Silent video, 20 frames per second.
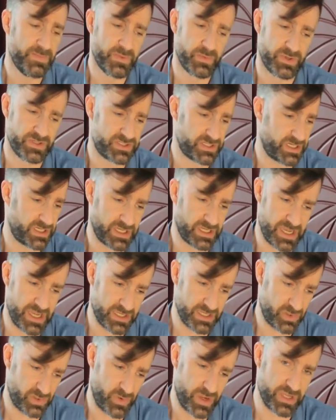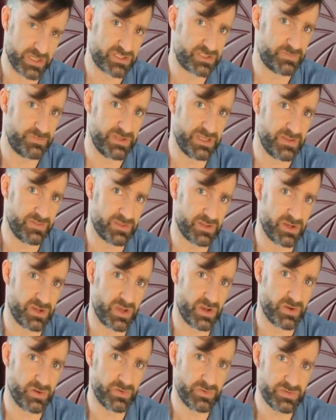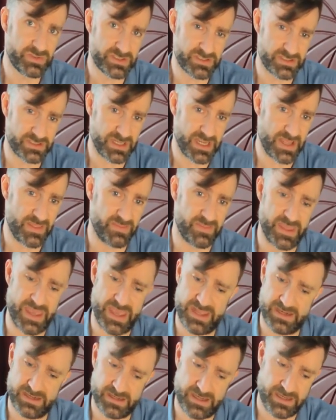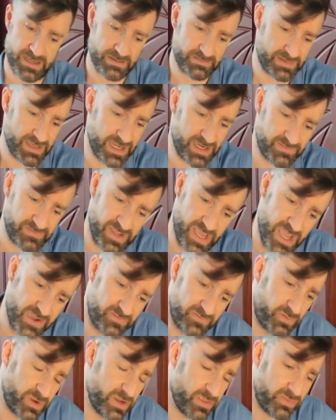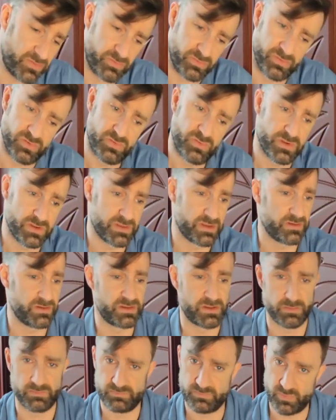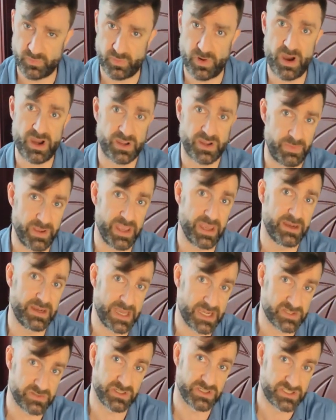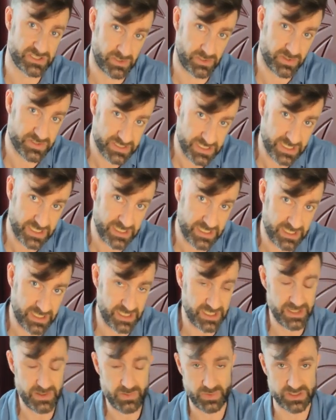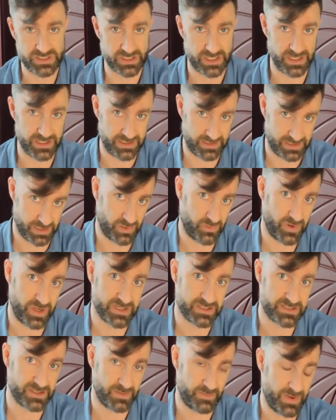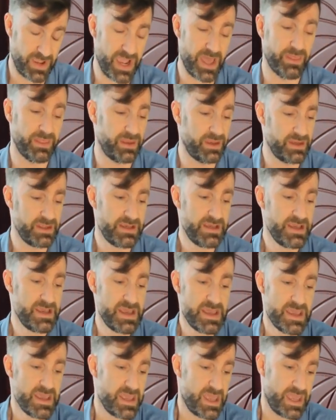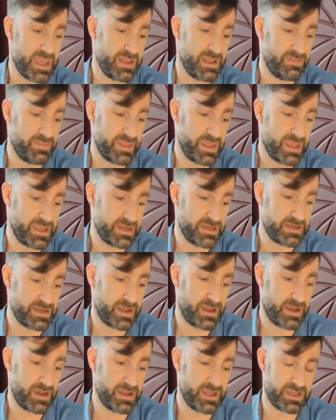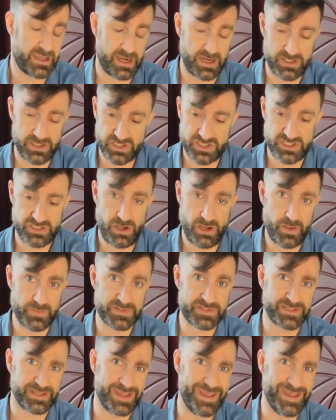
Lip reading: which I equate to being the nose, and then kind of halfway through, the rock band actually starts to kick in, which I equate to the palate, and then it kind of just stops,